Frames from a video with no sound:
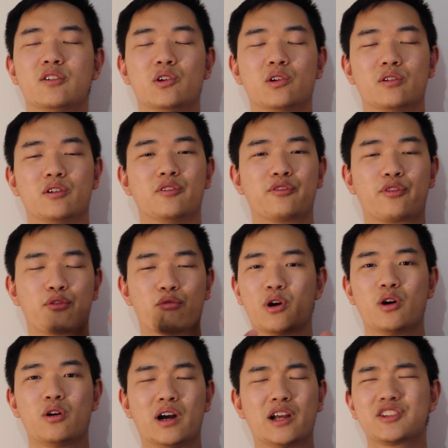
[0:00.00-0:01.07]
or, or
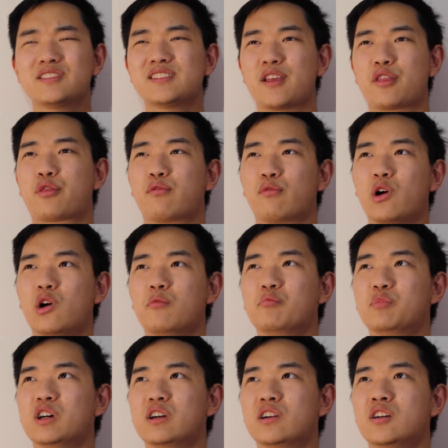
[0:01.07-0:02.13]
thrown. I shouldn't say thrown,
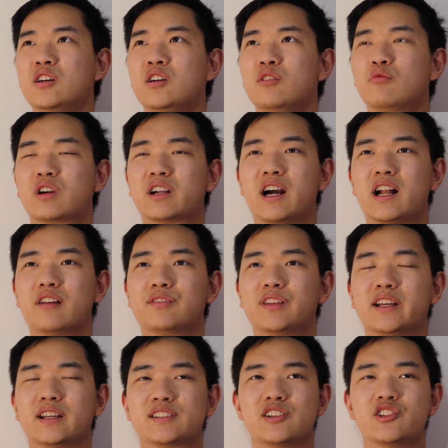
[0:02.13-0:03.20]
but what kind of
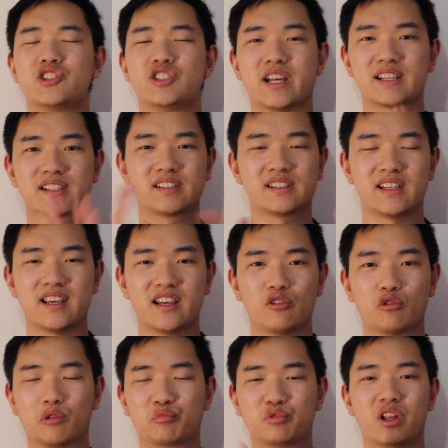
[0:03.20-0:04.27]
like suggested
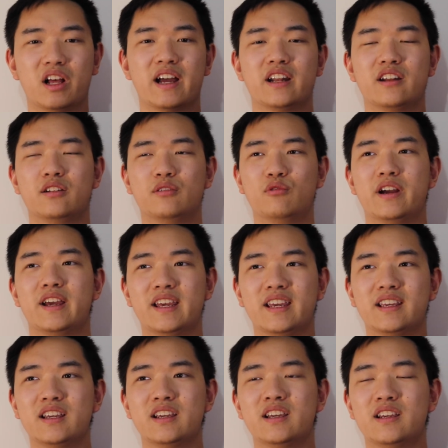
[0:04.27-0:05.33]
or implied in a
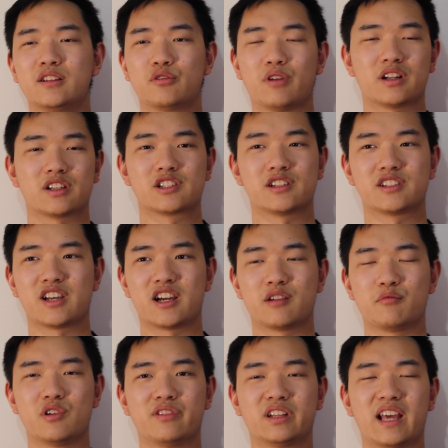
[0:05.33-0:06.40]
way throughout this
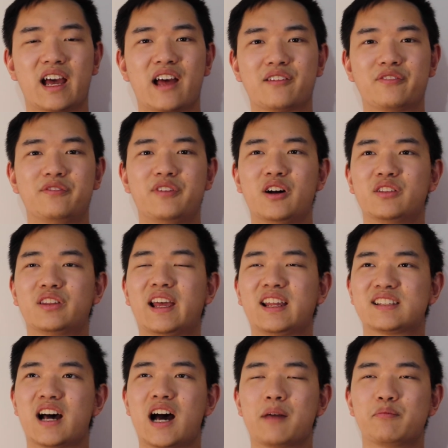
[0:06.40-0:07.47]
entire movie that I felt
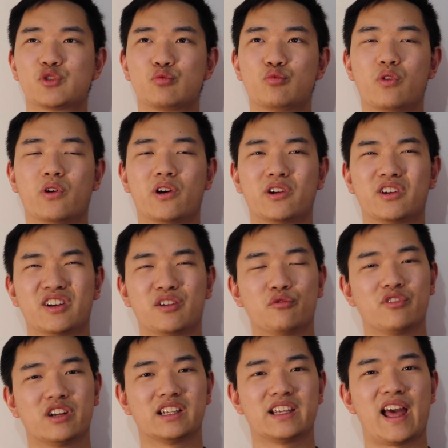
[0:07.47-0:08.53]
that times weren't
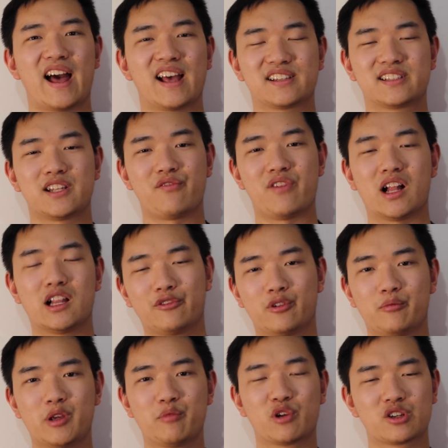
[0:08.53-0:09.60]
really as developed
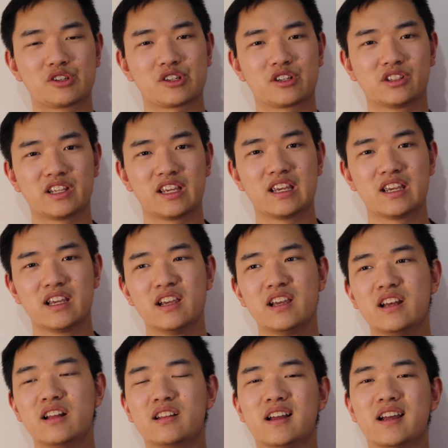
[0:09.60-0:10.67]
for me personally.
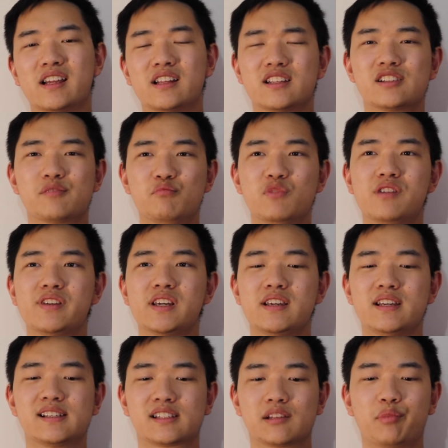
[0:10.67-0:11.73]
Like this movie
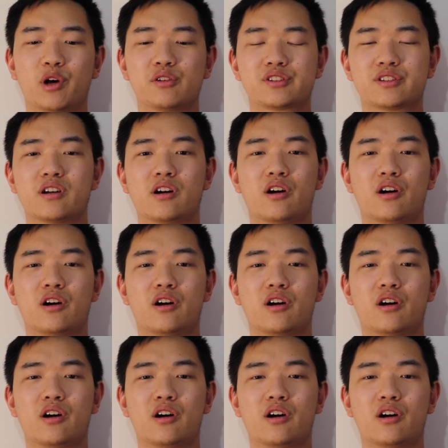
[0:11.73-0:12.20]
is supposed to